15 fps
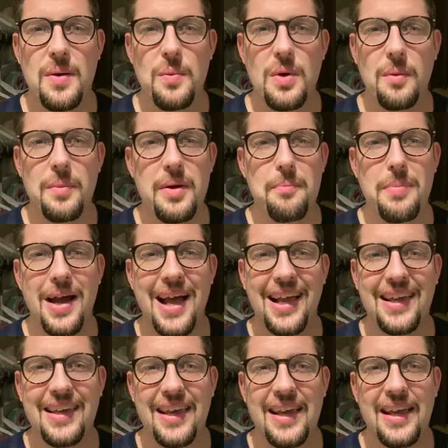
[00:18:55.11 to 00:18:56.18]
We'll be
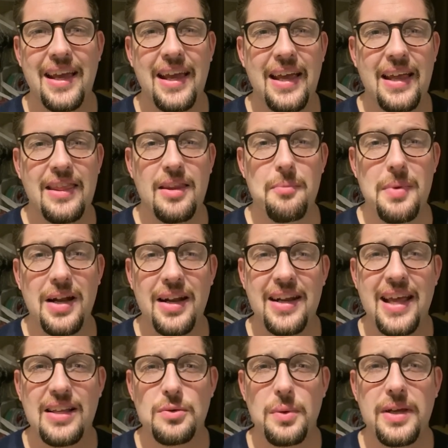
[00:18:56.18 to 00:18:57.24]
back in the middle of
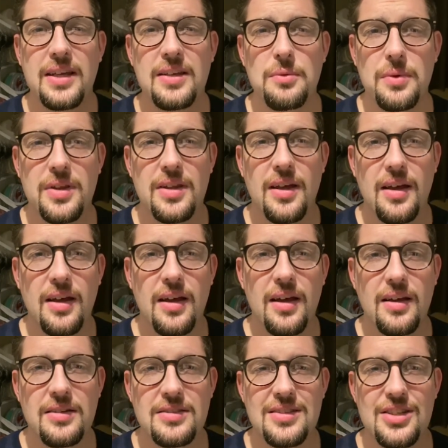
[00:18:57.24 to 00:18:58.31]
next week with
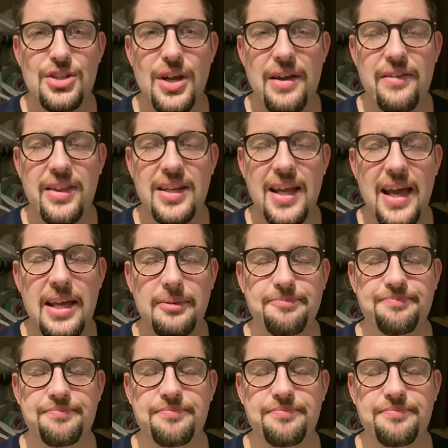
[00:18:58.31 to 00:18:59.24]
just a shave of the day.